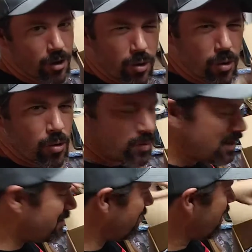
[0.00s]
whole
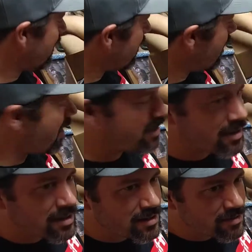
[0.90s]
reason I got
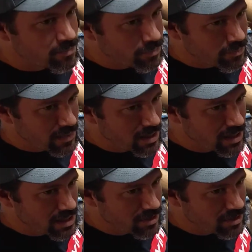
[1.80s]
a